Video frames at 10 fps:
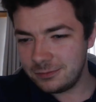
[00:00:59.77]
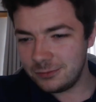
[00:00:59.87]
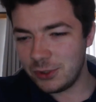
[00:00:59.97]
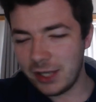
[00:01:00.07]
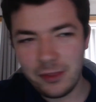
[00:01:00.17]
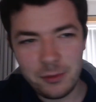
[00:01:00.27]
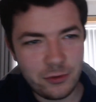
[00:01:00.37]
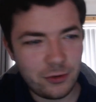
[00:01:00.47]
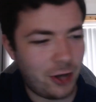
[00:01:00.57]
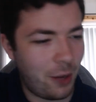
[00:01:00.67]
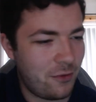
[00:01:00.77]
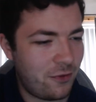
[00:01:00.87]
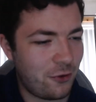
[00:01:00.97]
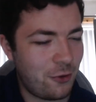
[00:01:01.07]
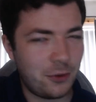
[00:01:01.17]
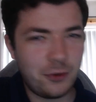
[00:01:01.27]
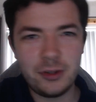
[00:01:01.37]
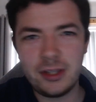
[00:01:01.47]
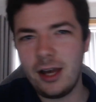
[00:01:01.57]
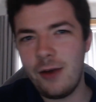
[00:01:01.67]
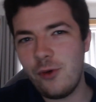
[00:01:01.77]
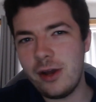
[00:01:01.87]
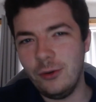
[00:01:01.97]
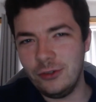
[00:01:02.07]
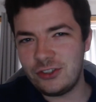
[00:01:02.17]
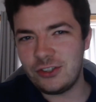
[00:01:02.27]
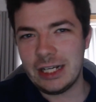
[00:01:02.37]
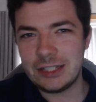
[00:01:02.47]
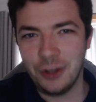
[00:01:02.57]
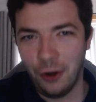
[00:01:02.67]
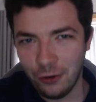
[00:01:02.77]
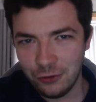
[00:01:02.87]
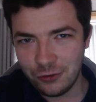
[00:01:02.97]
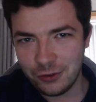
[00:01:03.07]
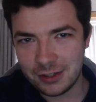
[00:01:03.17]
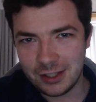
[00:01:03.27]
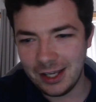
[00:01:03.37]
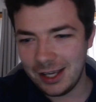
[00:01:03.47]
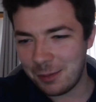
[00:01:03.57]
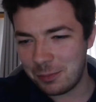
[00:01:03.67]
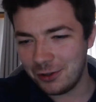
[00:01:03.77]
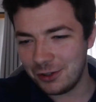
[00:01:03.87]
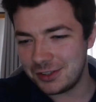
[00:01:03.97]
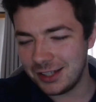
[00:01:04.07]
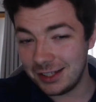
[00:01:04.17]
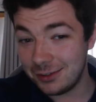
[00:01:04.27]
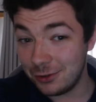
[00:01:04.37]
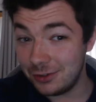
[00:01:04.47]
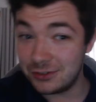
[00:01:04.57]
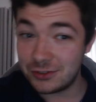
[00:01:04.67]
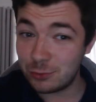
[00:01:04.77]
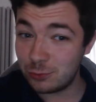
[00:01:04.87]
get them as they're coming through. But Todd Cantwell, 600k plus add-ons.